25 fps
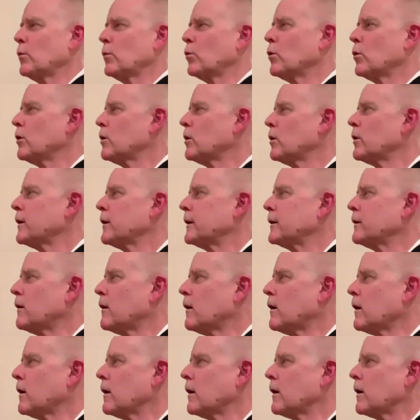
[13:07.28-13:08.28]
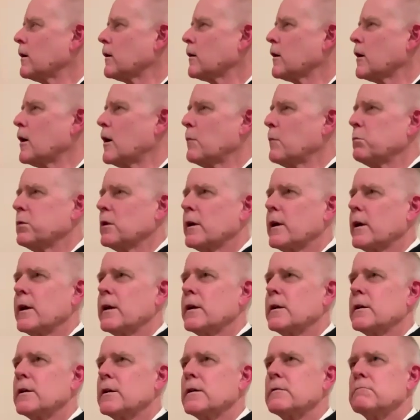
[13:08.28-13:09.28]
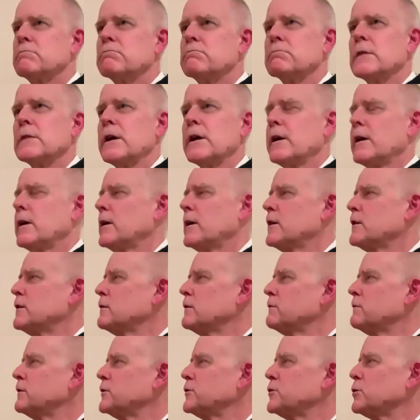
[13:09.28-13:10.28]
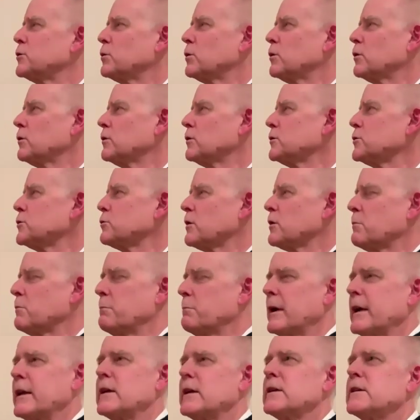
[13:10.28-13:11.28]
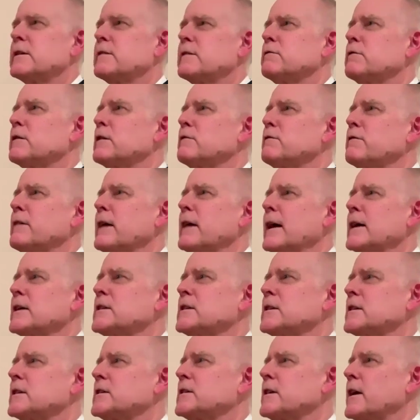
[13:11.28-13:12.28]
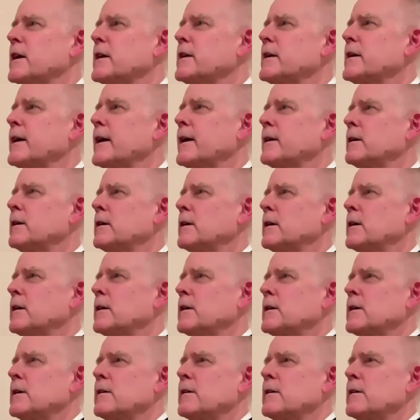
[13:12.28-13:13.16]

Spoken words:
were and are complicated individuals with many different facets, and yet